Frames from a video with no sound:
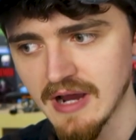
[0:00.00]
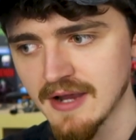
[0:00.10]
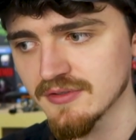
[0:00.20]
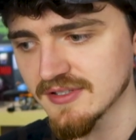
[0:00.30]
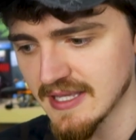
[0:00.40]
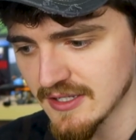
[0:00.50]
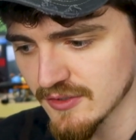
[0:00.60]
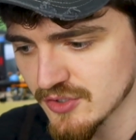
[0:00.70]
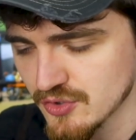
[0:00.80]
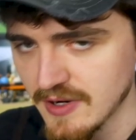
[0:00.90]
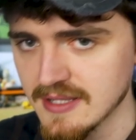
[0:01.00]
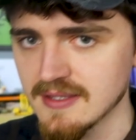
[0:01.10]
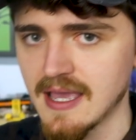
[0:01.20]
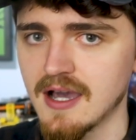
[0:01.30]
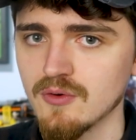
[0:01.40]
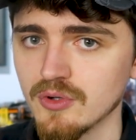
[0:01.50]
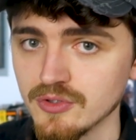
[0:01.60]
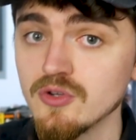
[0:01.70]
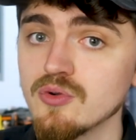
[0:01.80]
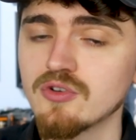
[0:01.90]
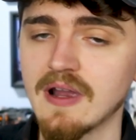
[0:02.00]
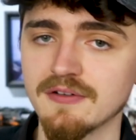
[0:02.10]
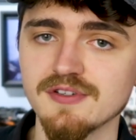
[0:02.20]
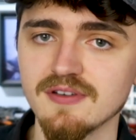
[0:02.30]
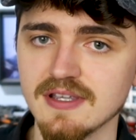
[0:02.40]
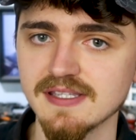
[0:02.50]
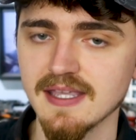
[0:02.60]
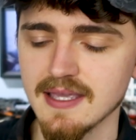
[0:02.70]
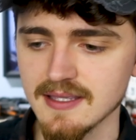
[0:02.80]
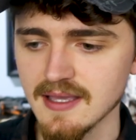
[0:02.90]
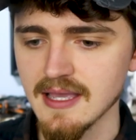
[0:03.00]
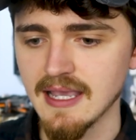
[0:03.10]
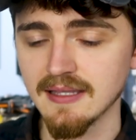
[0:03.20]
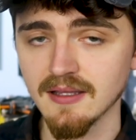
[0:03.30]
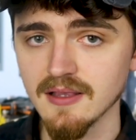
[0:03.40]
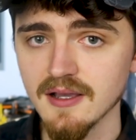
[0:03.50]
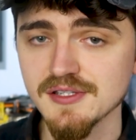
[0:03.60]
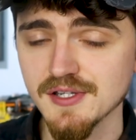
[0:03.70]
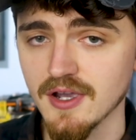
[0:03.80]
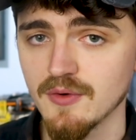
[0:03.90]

grounds they could tread now, or new ground should I say, in the last